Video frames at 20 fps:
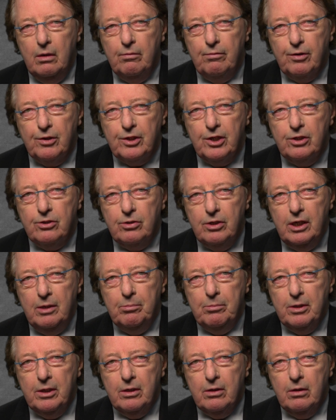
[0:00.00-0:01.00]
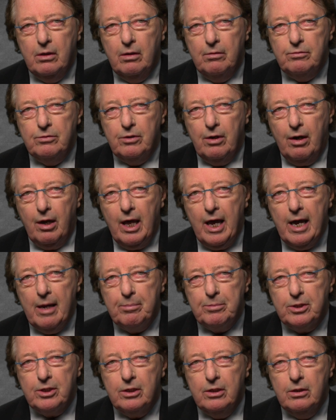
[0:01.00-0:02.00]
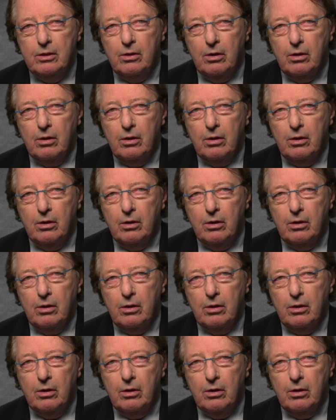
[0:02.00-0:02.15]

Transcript: for the treatment of relapsed